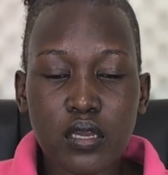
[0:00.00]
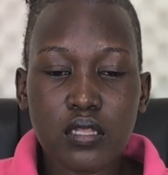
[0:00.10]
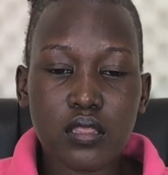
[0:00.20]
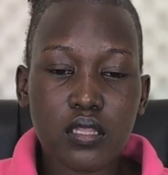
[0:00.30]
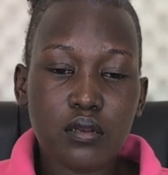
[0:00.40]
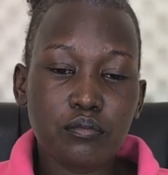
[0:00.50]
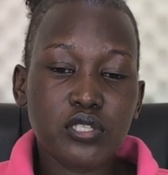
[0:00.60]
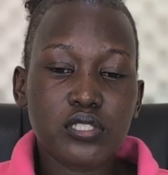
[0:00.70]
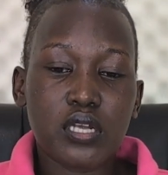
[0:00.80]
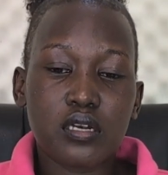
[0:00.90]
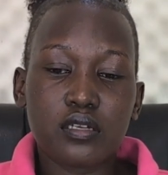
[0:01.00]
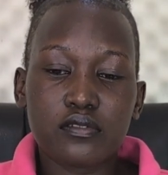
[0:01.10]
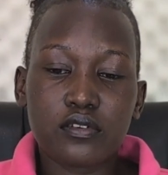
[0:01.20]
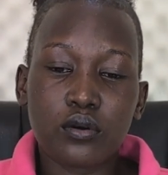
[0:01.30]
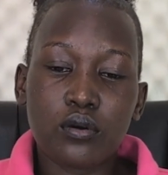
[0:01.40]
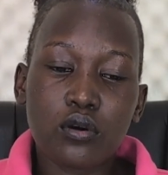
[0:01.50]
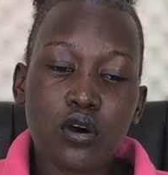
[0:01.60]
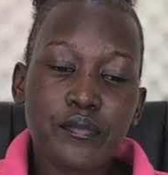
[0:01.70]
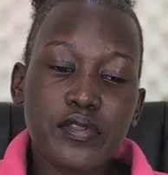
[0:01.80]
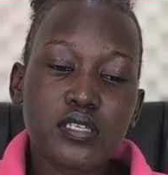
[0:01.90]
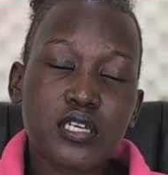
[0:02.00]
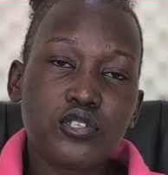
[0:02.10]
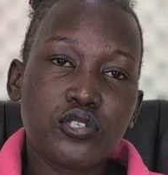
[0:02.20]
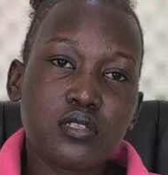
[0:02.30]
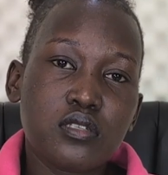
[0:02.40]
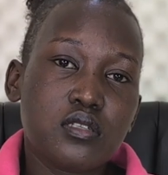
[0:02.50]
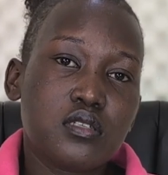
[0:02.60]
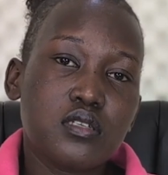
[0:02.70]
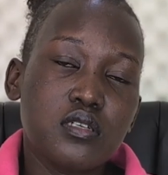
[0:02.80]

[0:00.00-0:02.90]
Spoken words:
Then monitoring for complications.